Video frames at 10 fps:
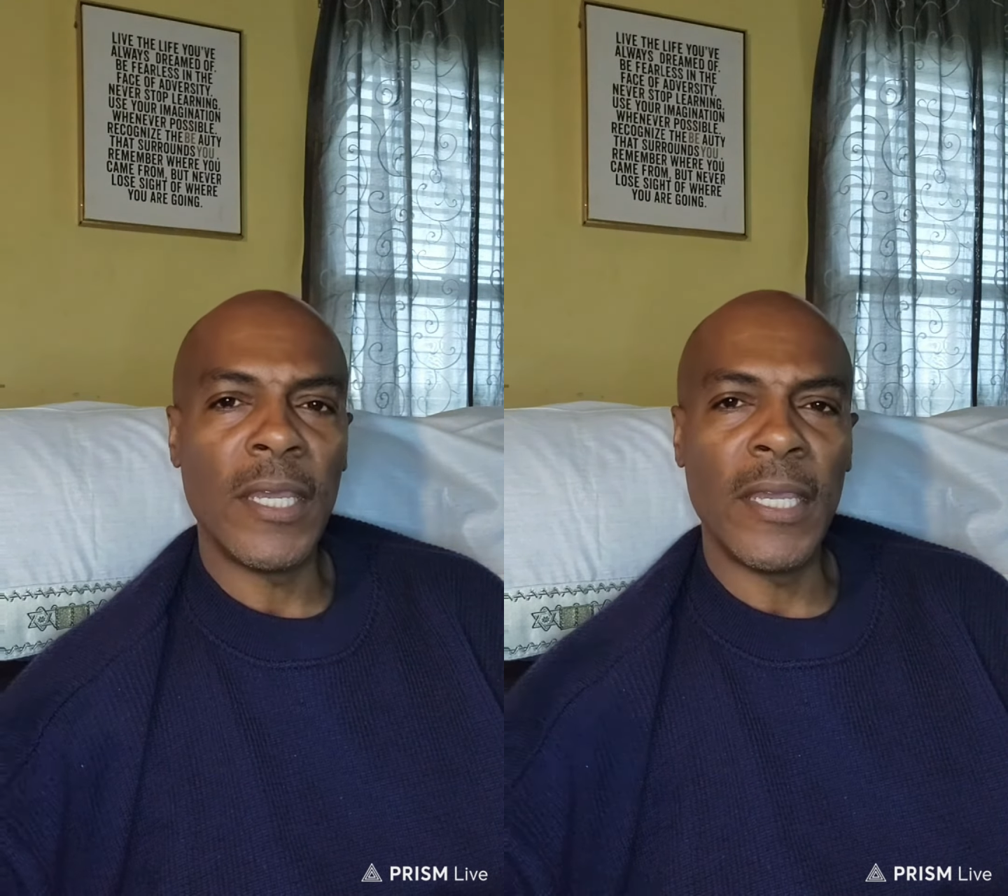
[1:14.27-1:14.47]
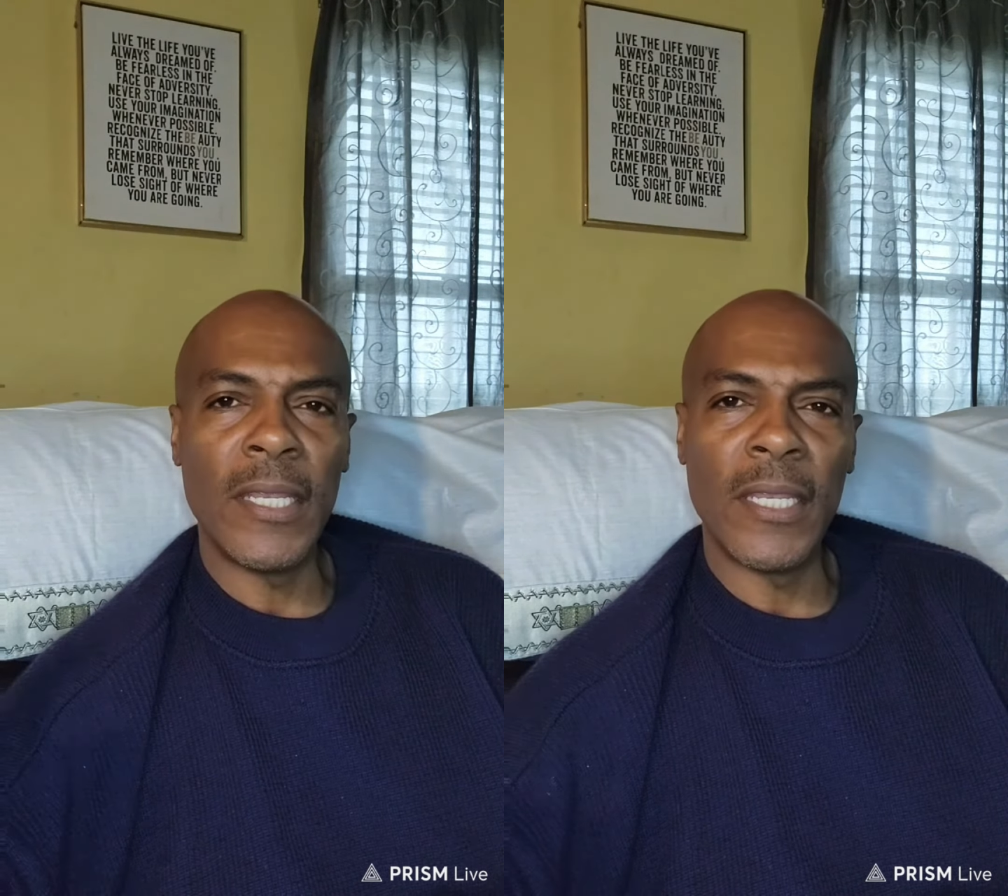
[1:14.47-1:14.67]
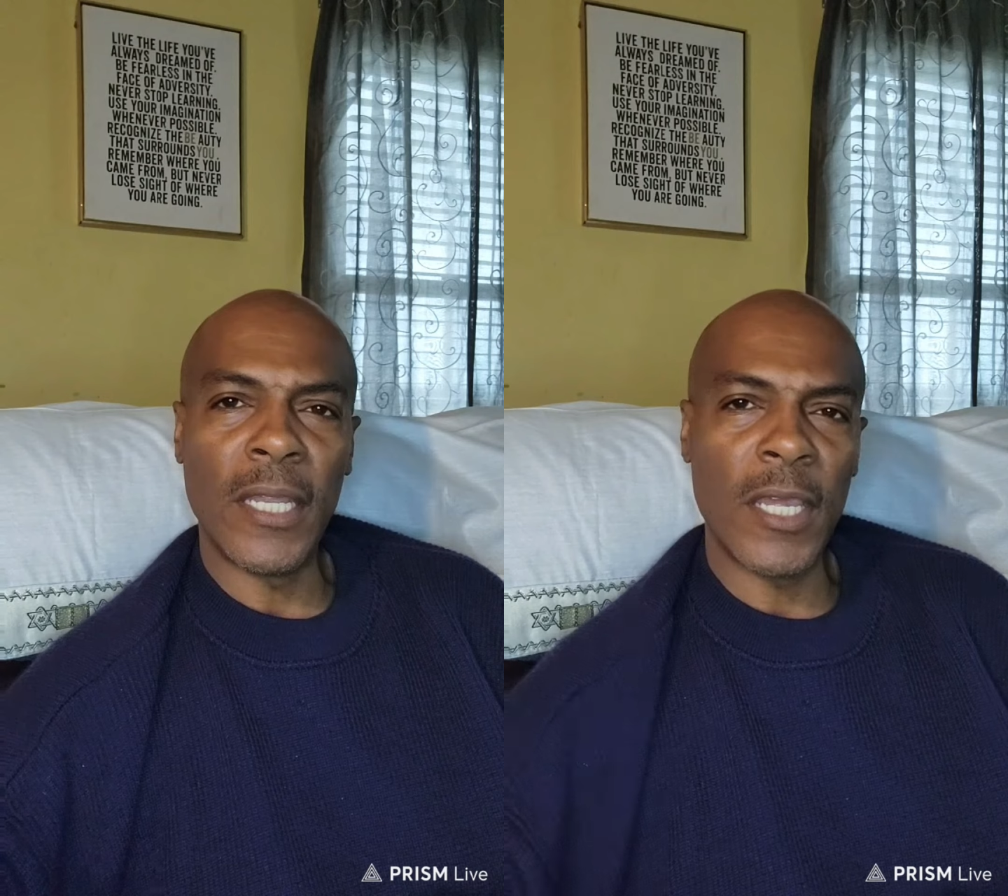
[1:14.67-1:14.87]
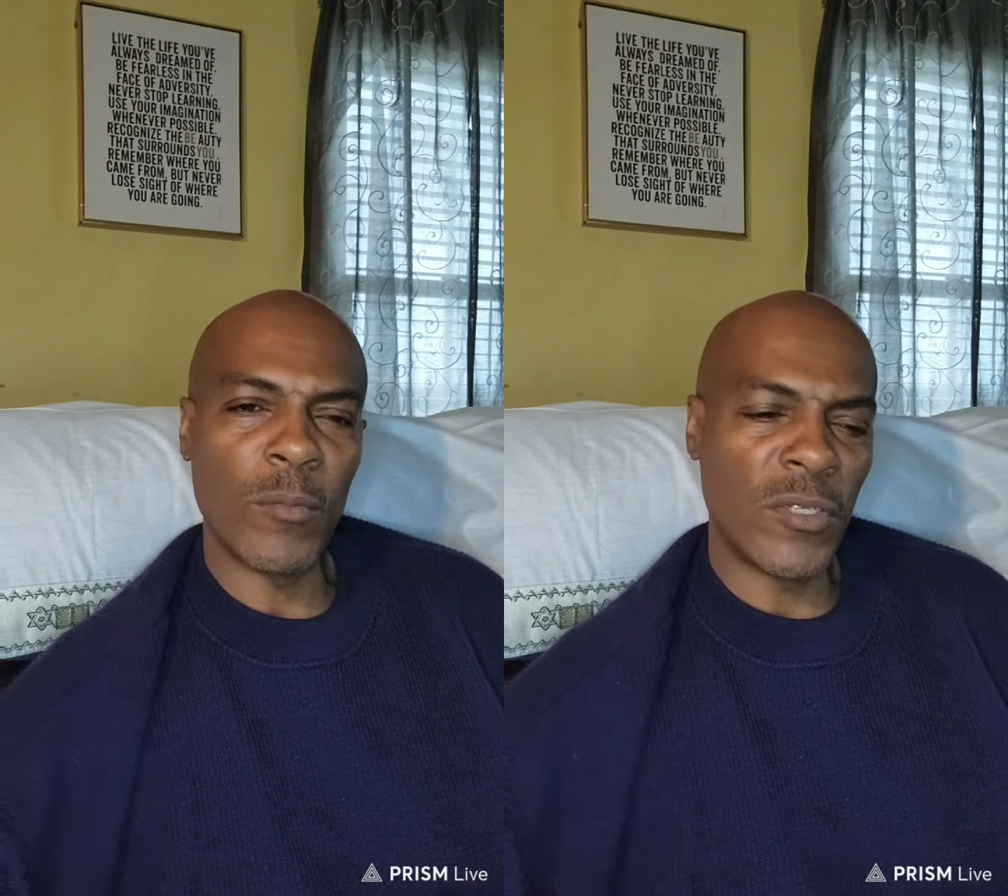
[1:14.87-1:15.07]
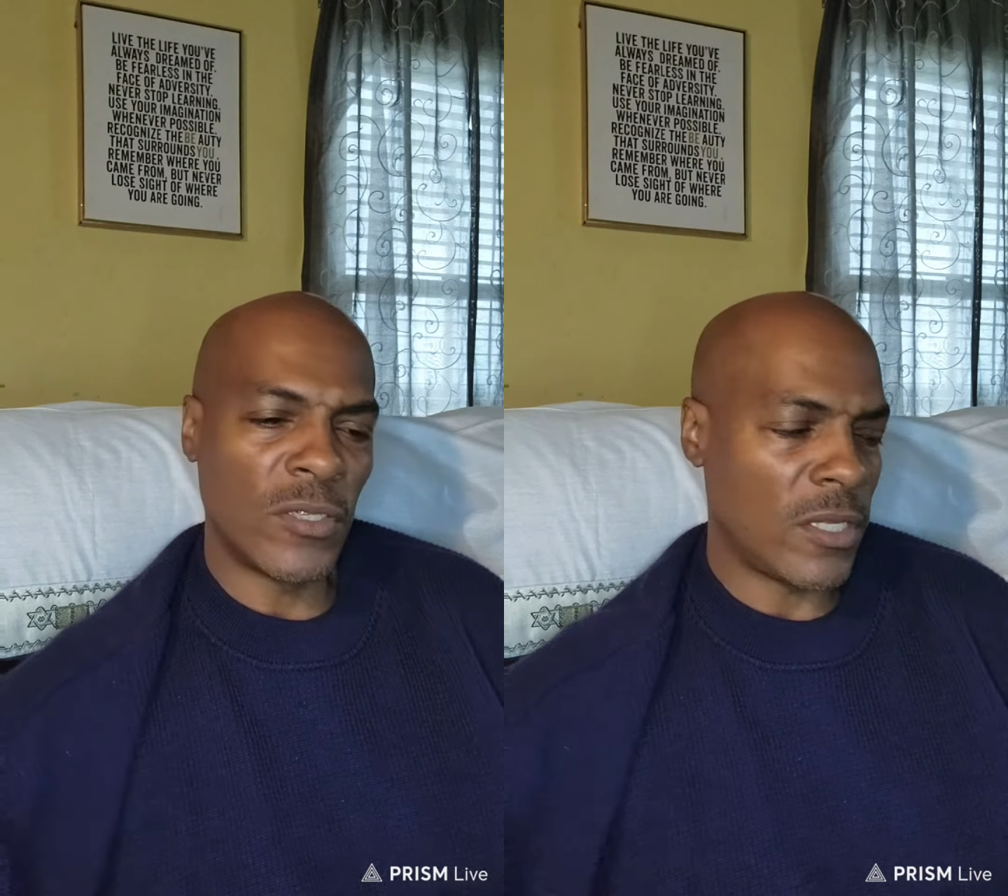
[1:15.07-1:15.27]
in the
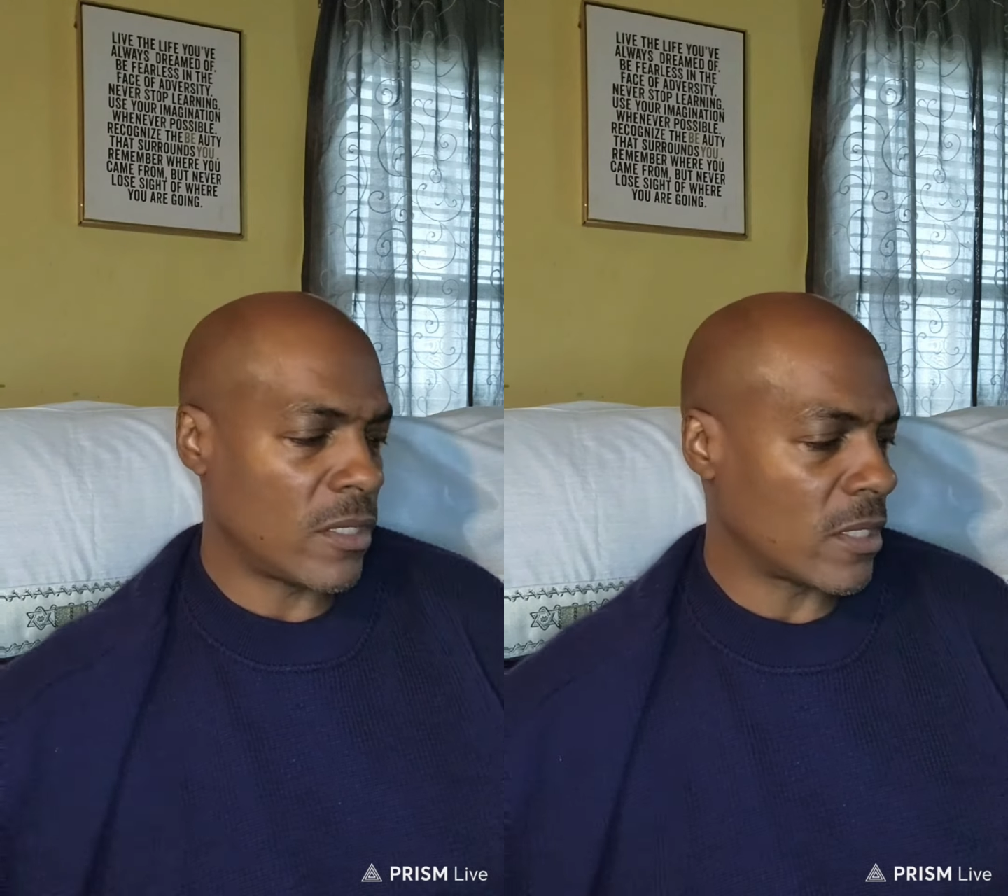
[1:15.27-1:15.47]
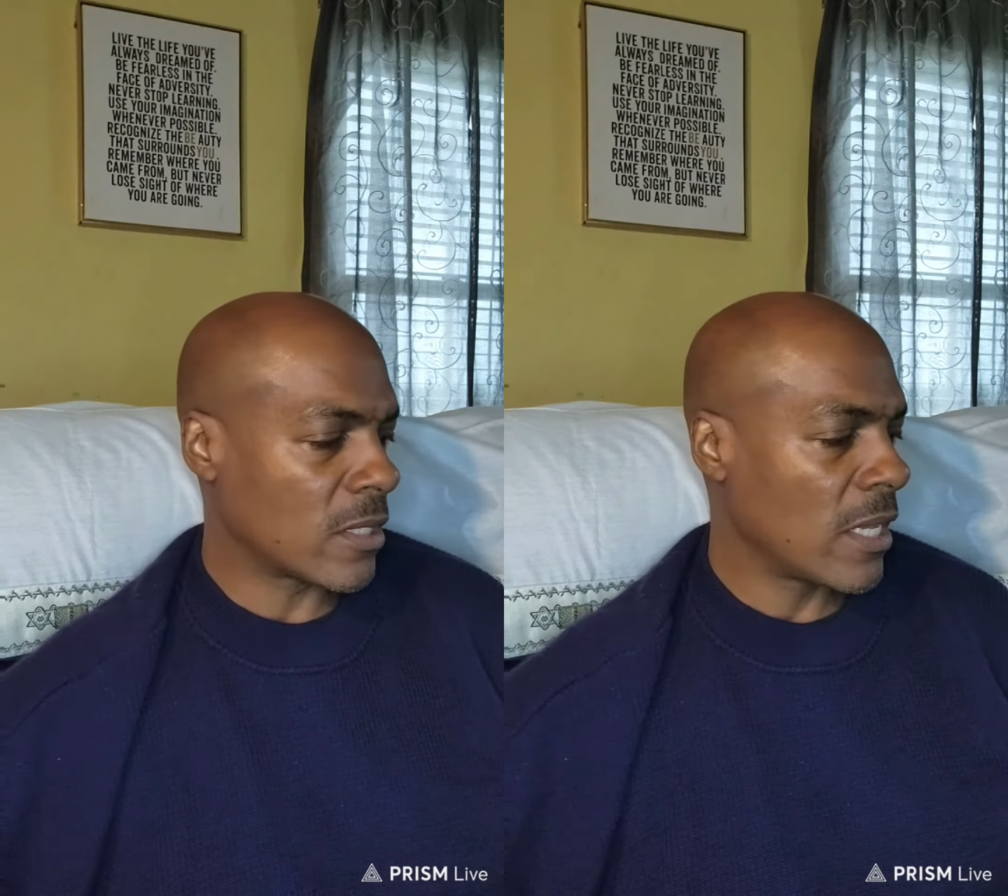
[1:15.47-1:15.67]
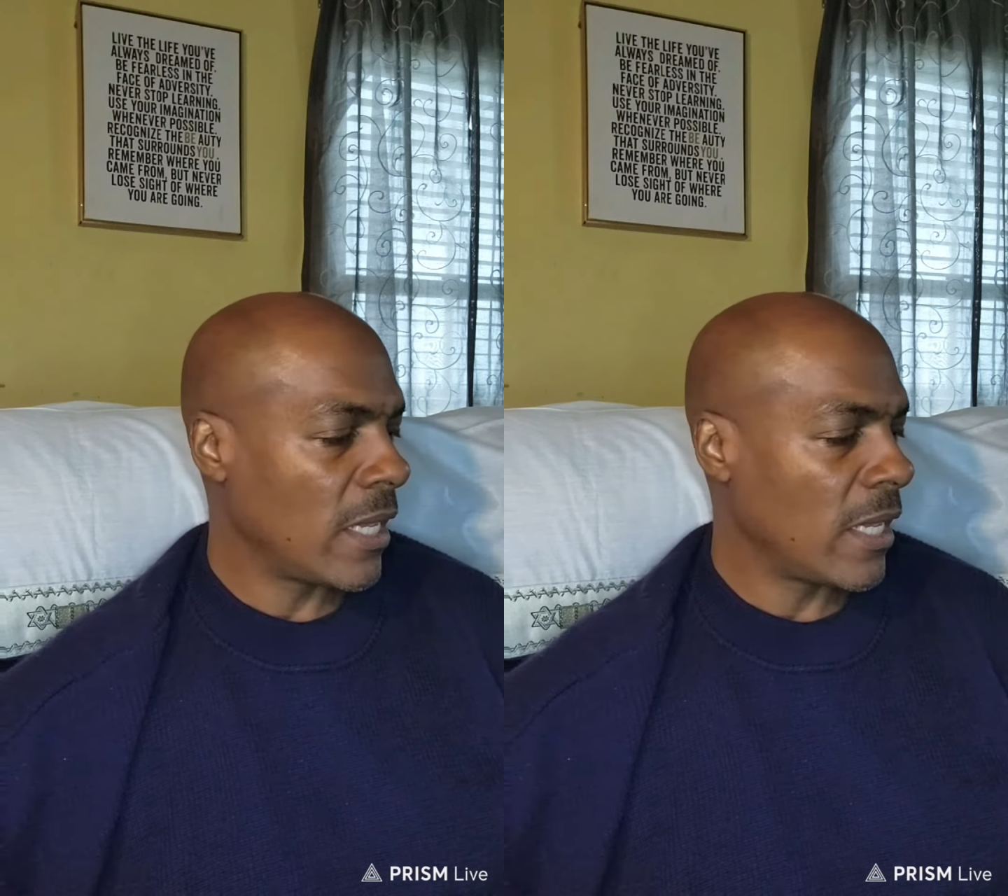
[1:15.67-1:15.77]
name of Jesus.